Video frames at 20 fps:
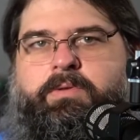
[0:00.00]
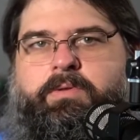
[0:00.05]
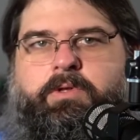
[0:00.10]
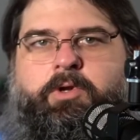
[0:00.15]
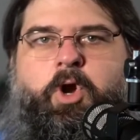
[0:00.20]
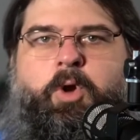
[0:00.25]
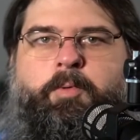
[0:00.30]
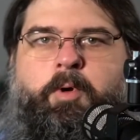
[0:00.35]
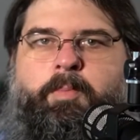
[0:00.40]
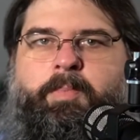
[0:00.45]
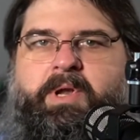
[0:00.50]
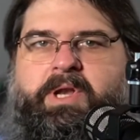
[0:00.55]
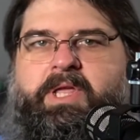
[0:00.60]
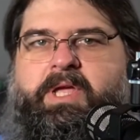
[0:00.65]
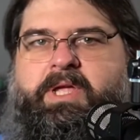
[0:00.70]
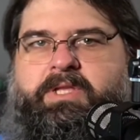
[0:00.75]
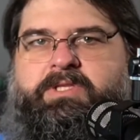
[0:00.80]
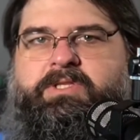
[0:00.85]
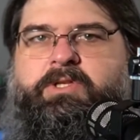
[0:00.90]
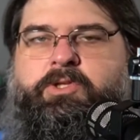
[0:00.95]
durable, but
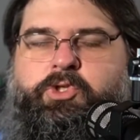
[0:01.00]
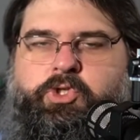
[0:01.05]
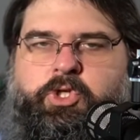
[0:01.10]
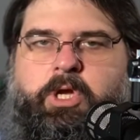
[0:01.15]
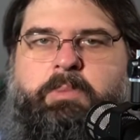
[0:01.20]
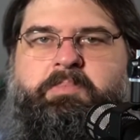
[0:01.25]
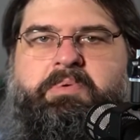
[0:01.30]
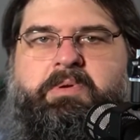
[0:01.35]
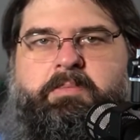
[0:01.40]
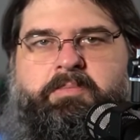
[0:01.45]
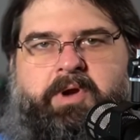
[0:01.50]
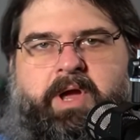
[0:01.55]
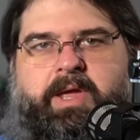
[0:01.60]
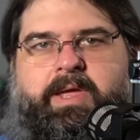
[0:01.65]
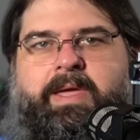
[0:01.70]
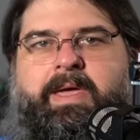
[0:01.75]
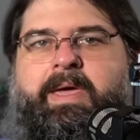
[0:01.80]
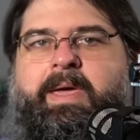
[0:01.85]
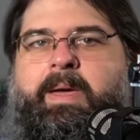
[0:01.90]
it can still chip and break.